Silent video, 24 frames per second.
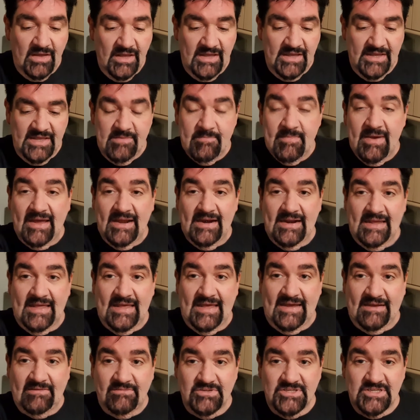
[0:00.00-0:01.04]
email
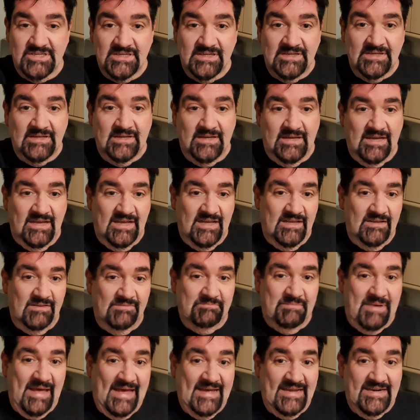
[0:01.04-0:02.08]
account,
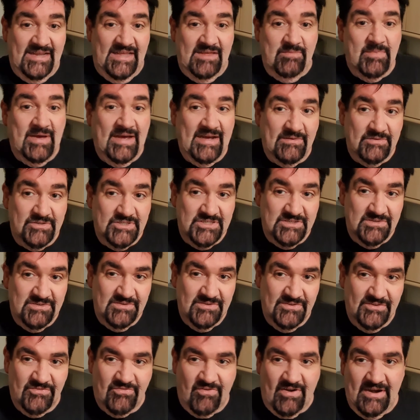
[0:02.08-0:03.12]
bad emails
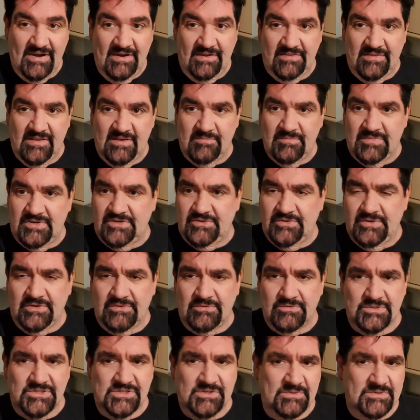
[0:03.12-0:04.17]
threatening them and doing
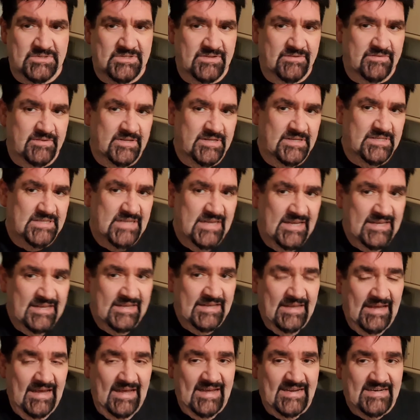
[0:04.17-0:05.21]
all sorts of things.
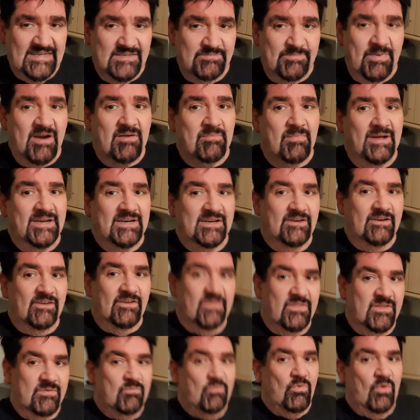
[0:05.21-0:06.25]
And bear in mind, a lot of
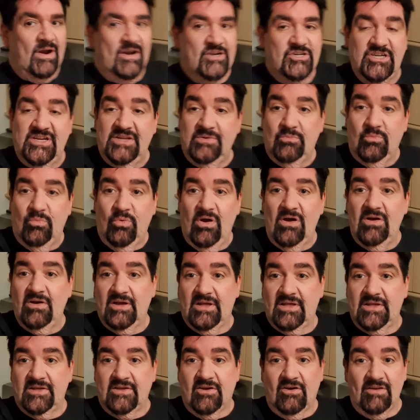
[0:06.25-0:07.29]
them were actually
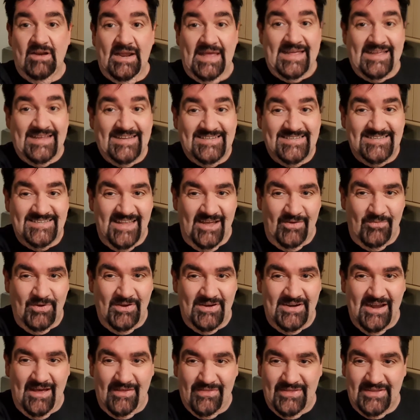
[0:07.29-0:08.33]
work colleagues. They
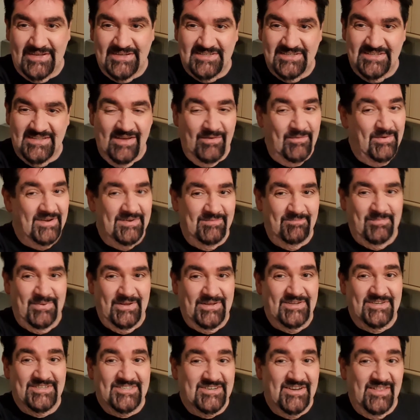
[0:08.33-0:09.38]
weren't
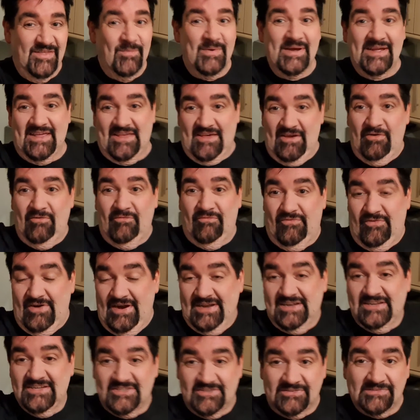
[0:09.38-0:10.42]
personal, they weren't
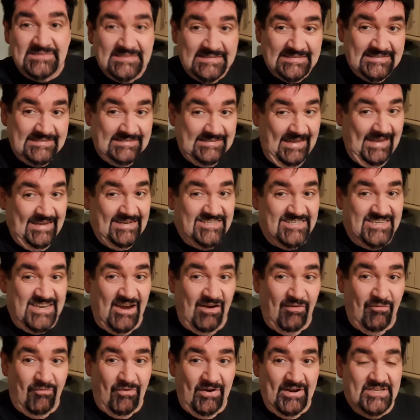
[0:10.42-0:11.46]
girlfriends or
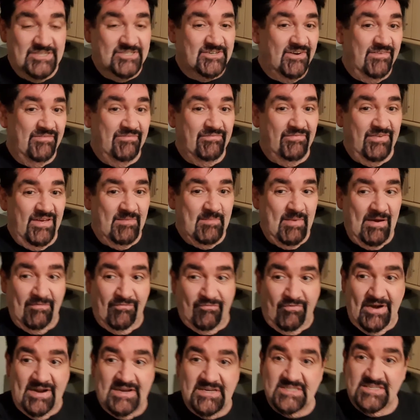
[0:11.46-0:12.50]
ex-girlfriends or even female
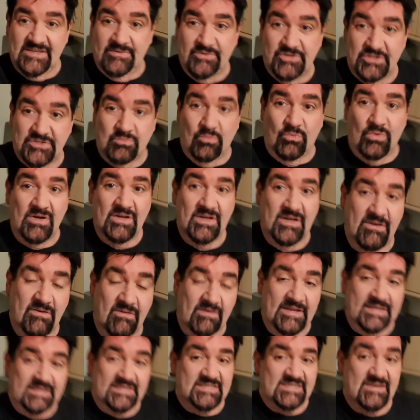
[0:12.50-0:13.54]
friends. They were just work
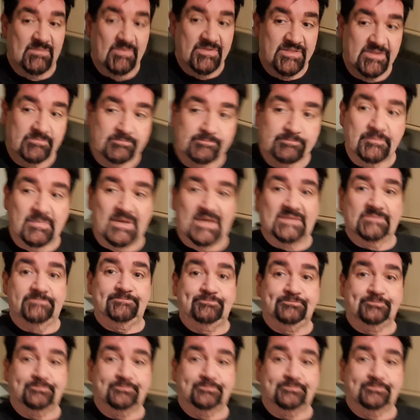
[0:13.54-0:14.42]
colleagues, some of them. But